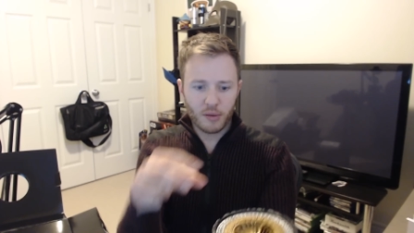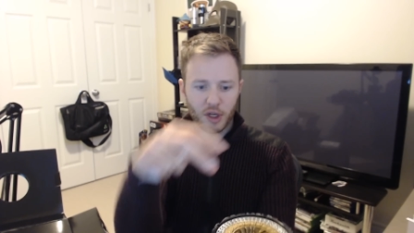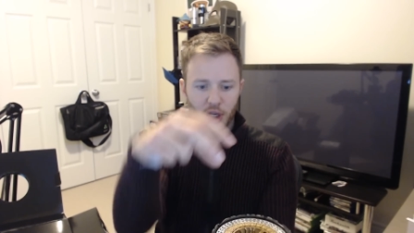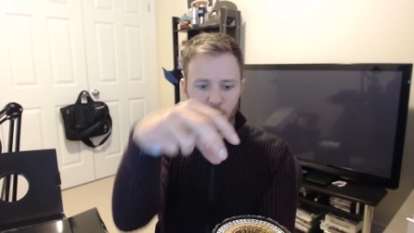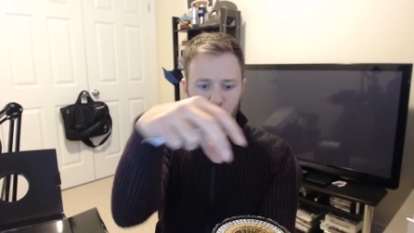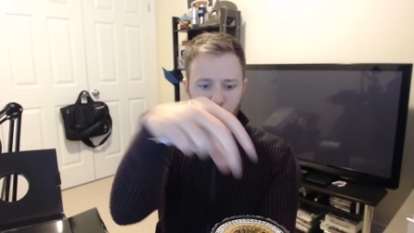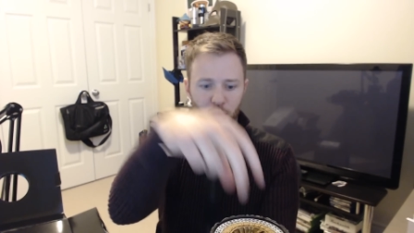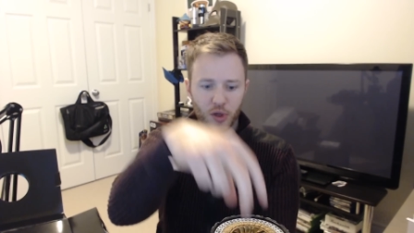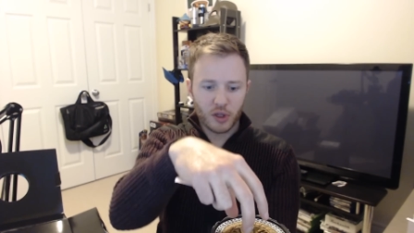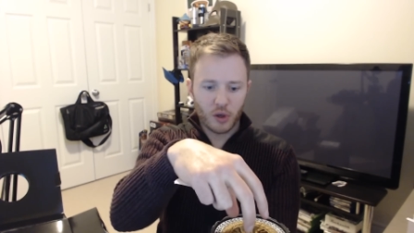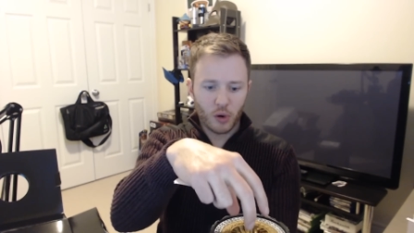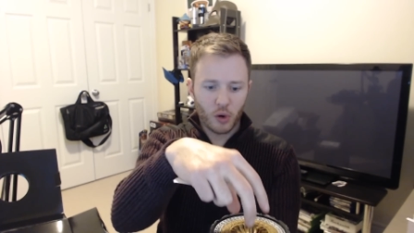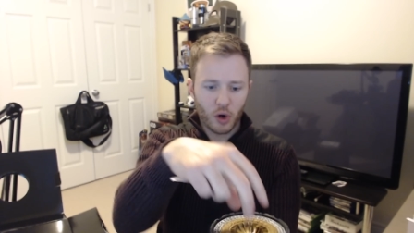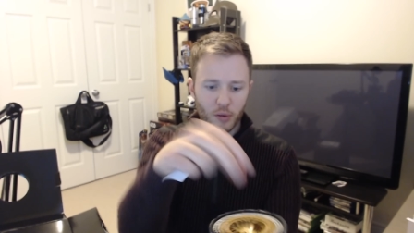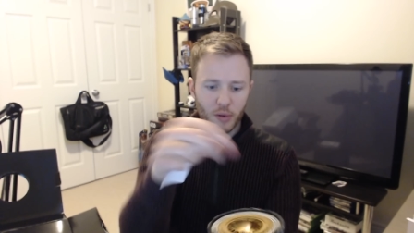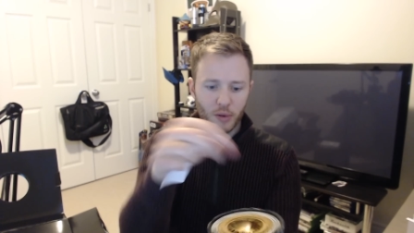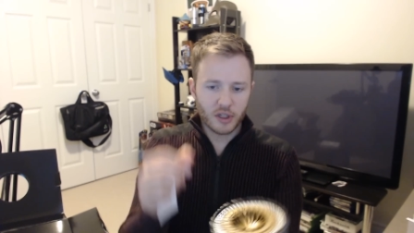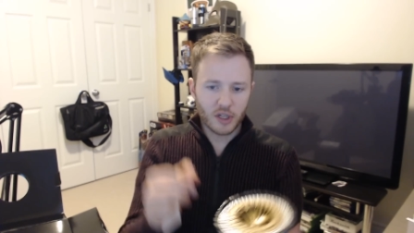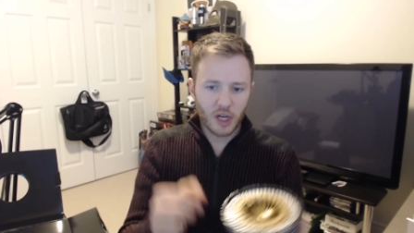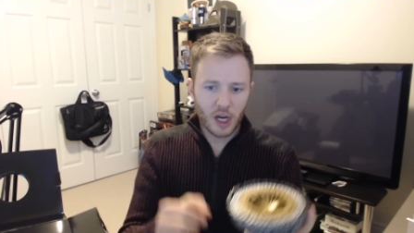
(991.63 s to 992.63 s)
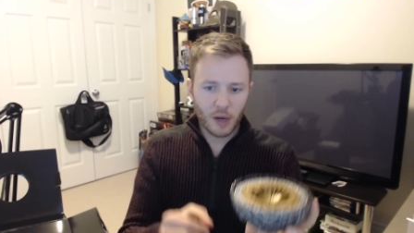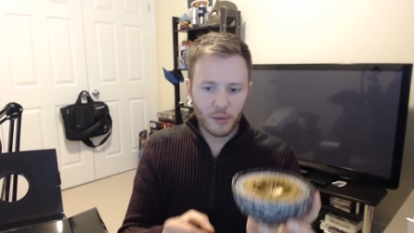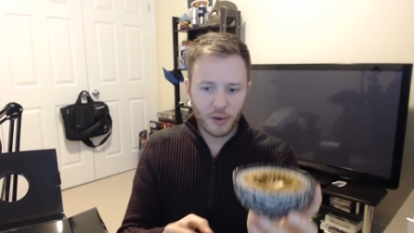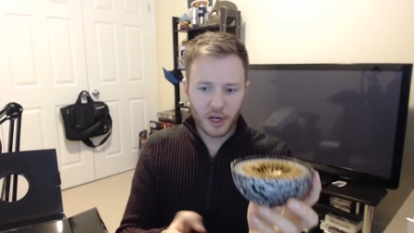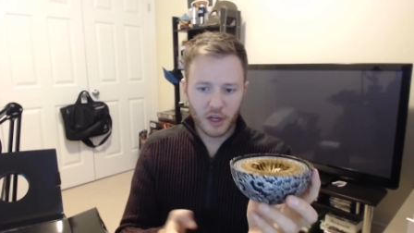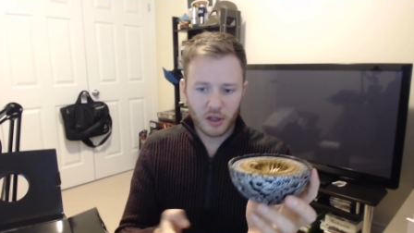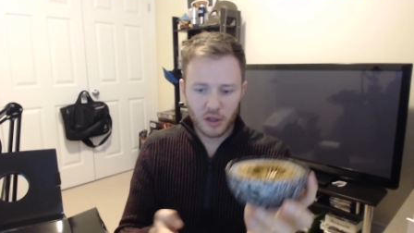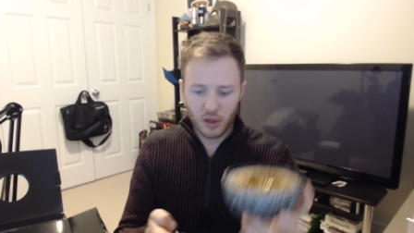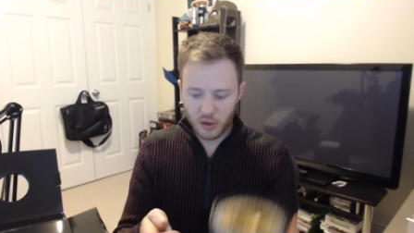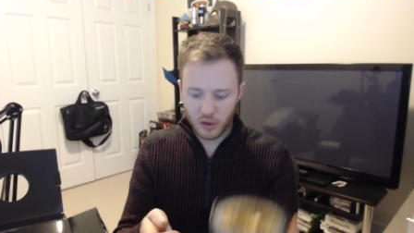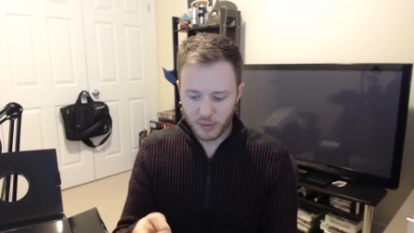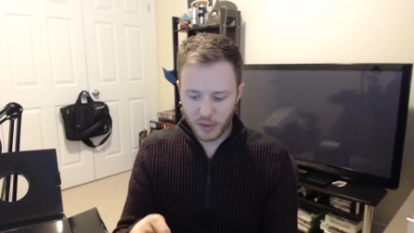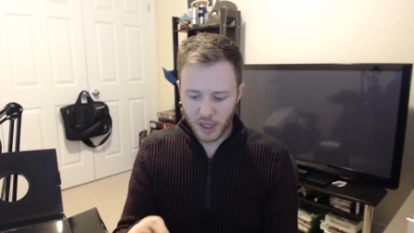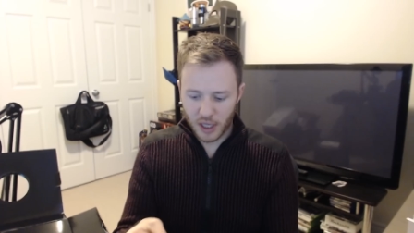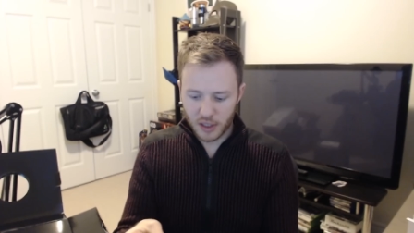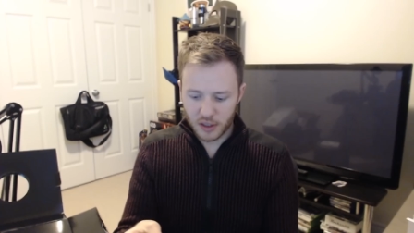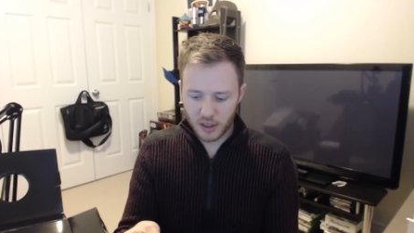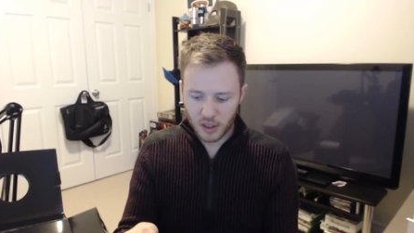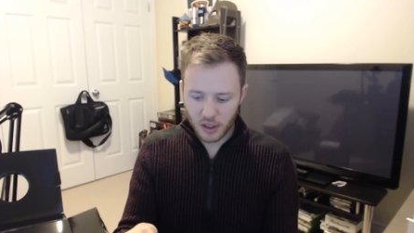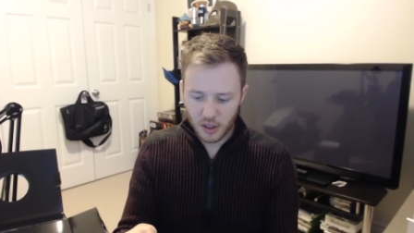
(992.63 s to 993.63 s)
You can put the orb on top and it glows, I'm
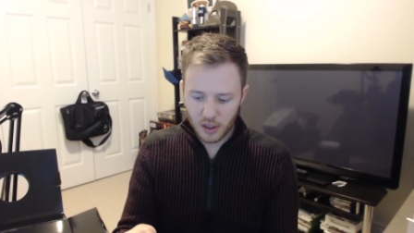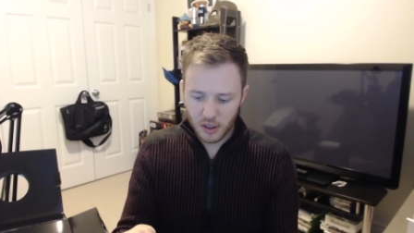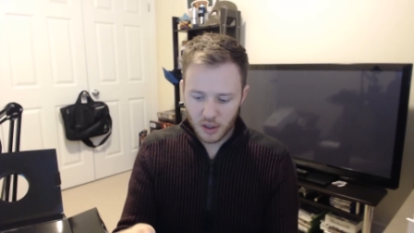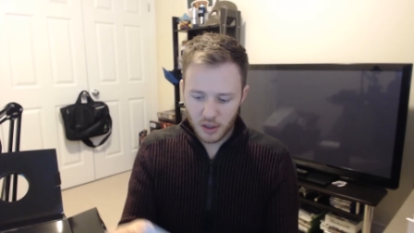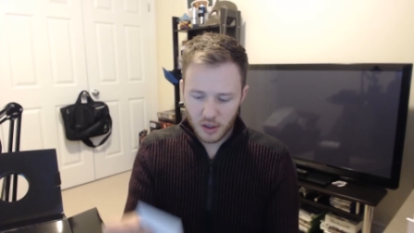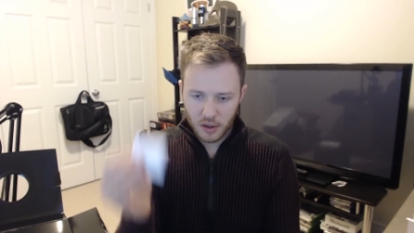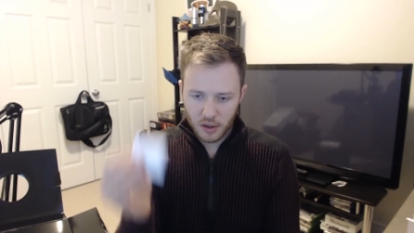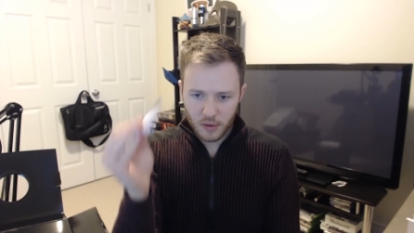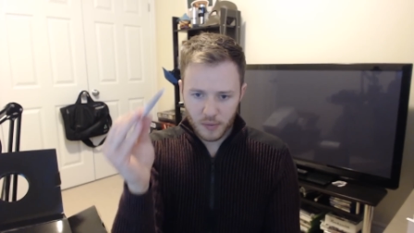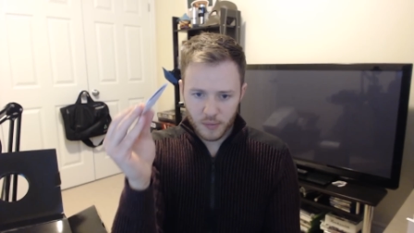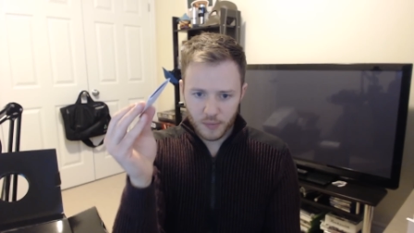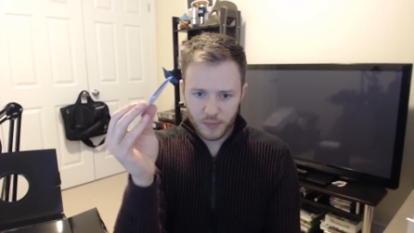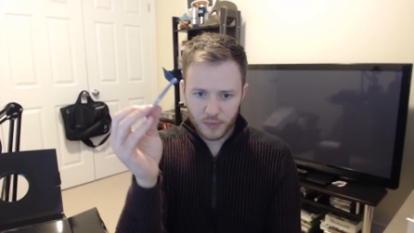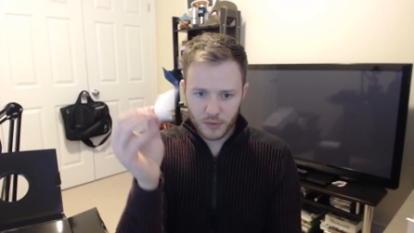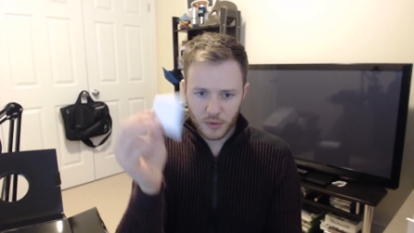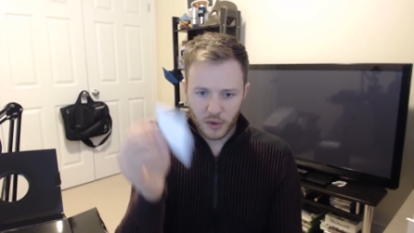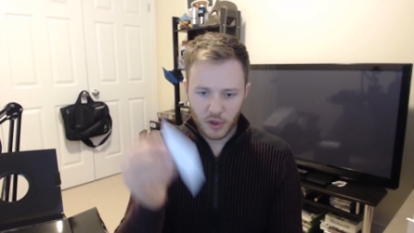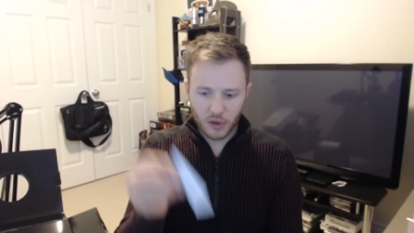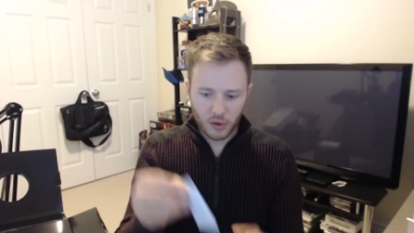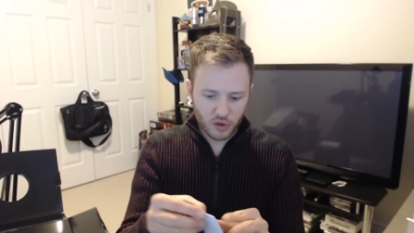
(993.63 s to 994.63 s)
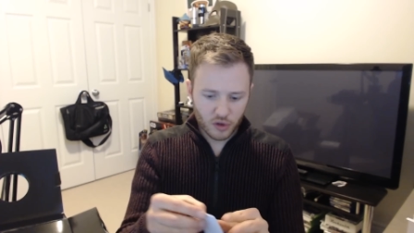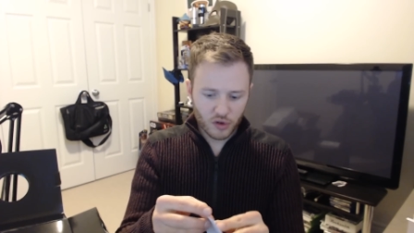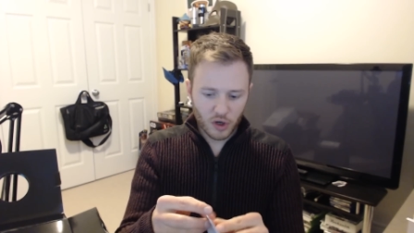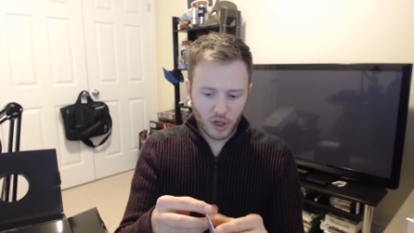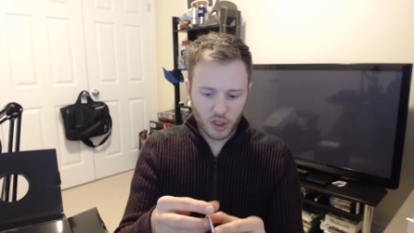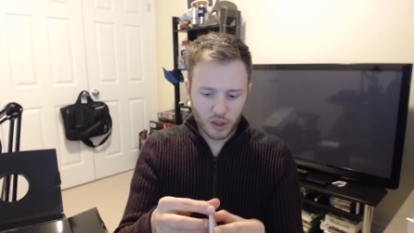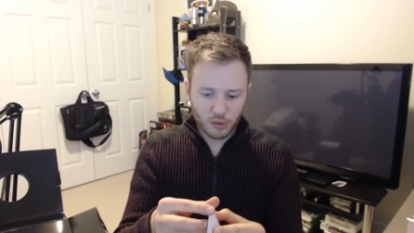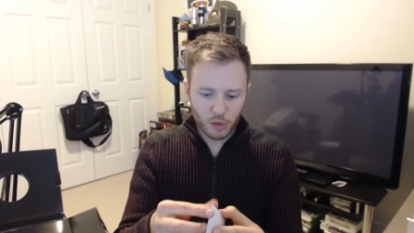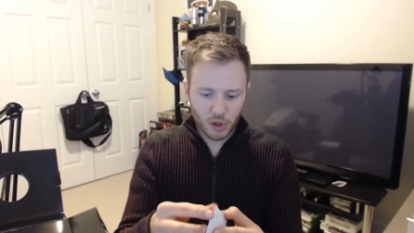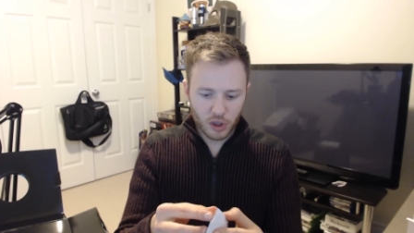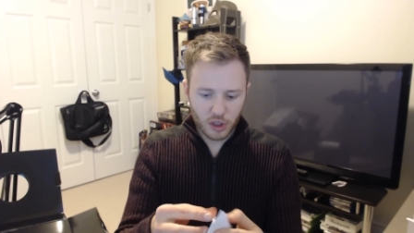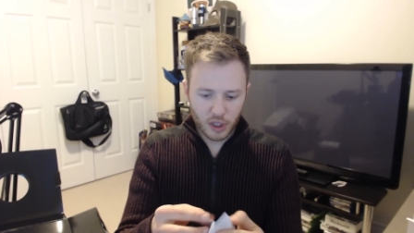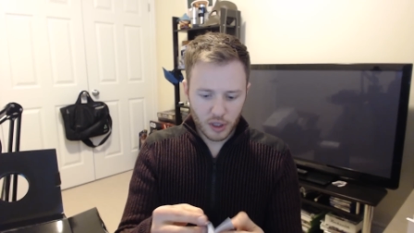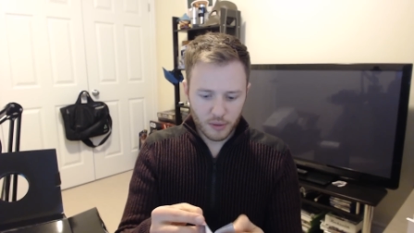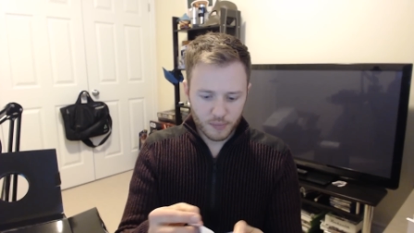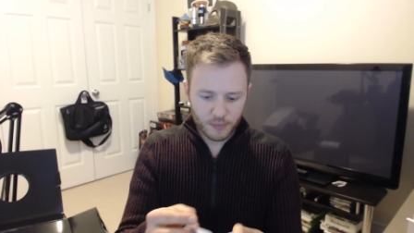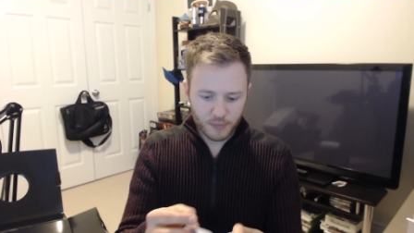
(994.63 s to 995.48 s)
guessing. Little instruction booklet.